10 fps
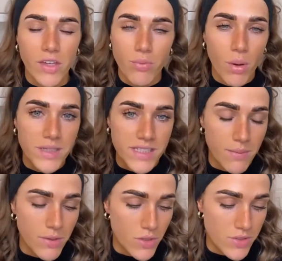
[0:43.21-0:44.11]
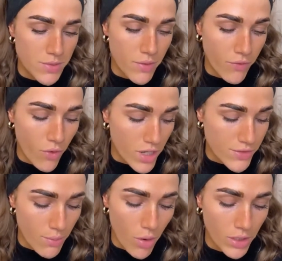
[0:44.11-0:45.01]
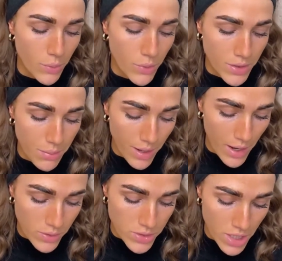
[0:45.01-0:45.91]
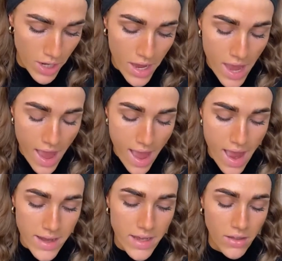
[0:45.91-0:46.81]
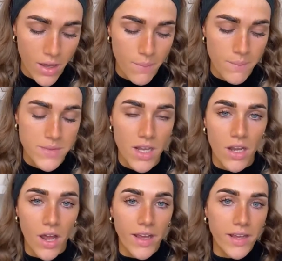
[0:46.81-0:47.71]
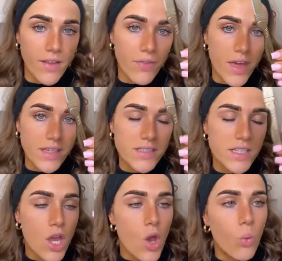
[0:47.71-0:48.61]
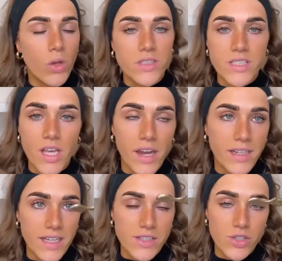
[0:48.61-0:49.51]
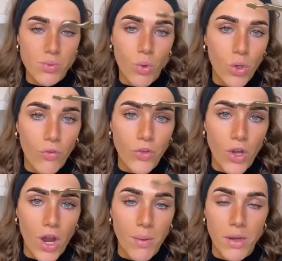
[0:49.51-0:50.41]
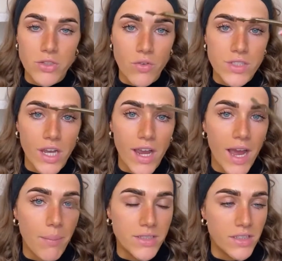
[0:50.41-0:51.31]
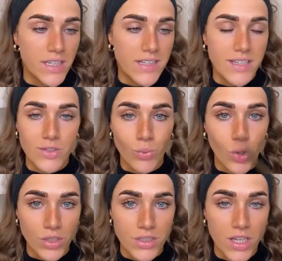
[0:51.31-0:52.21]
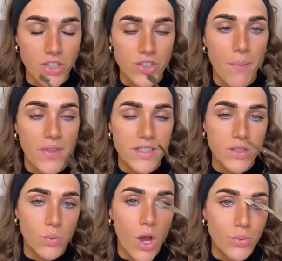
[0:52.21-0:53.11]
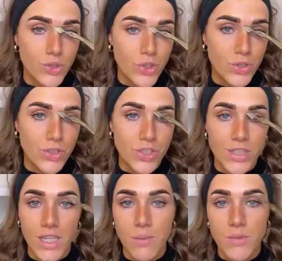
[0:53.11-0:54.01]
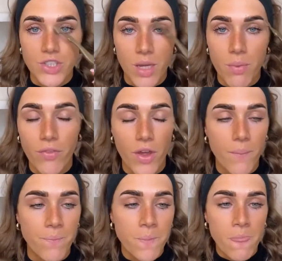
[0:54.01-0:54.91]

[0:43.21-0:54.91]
You've probably seen me use this before. It's from Hollywood Browzer and it comes like this. One side is smaller for your eyebrows. Obviously I had mine done yesterday, so I'm not going to touch them, but this is what I was using just to keep the shape of them.